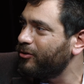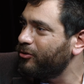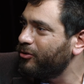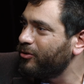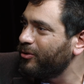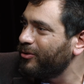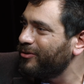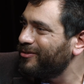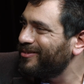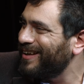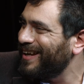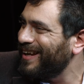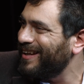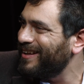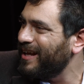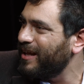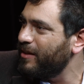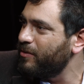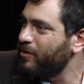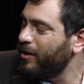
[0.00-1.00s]
issues,
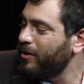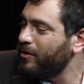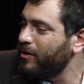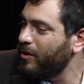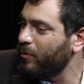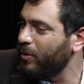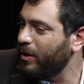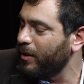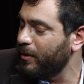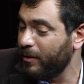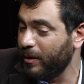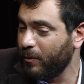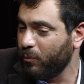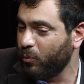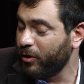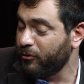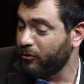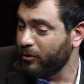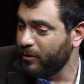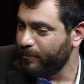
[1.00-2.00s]
and that it
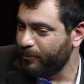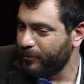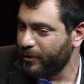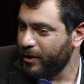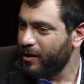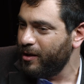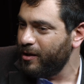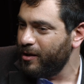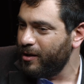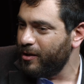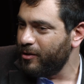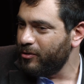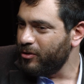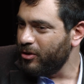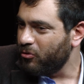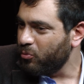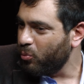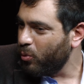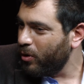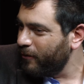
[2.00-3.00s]
wasn't
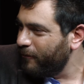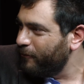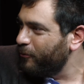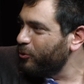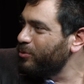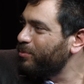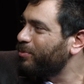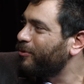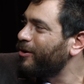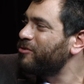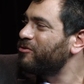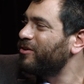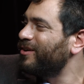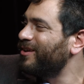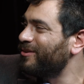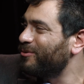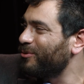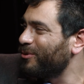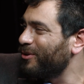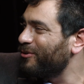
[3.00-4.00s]
this one fool
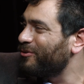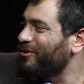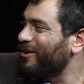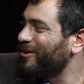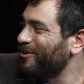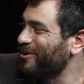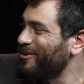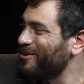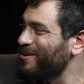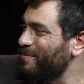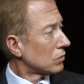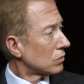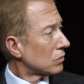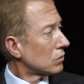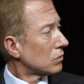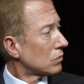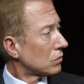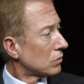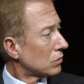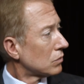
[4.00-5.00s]
president or this other,
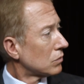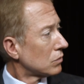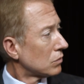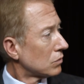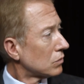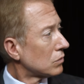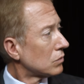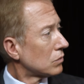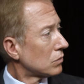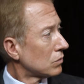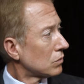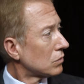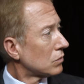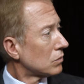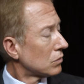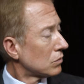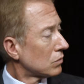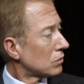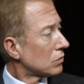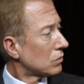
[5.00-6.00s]
depending on where your politics
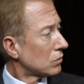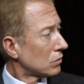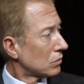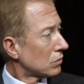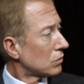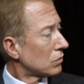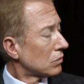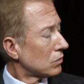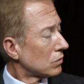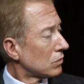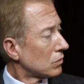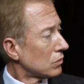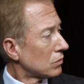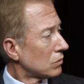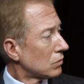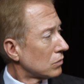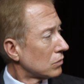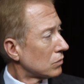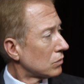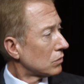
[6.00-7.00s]
are,
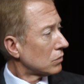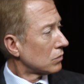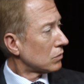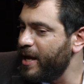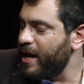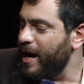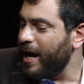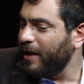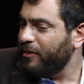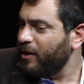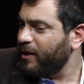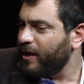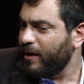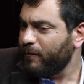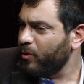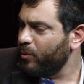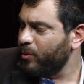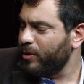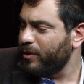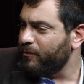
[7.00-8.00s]
that I think
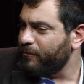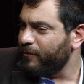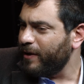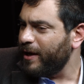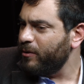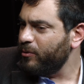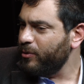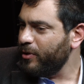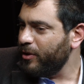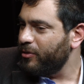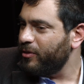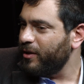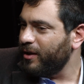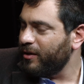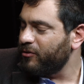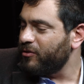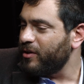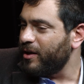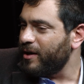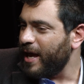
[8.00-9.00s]
everyone finally
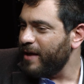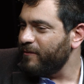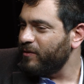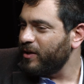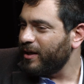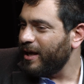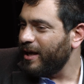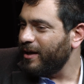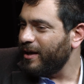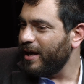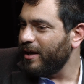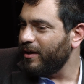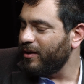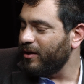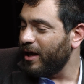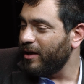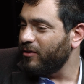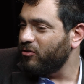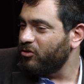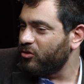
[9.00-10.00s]
thinks that having
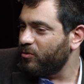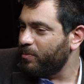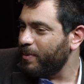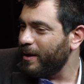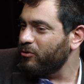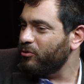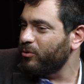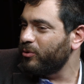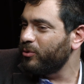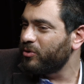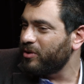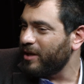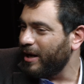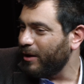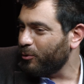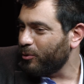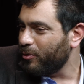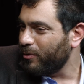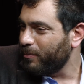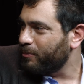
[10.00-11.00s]
a special
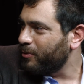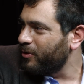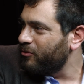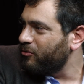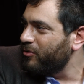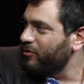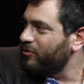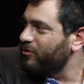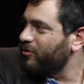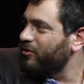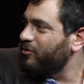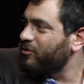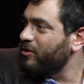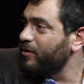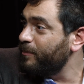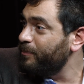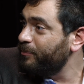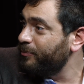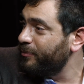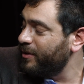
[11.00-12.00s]
terror prison
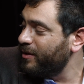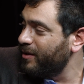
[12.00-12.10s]
system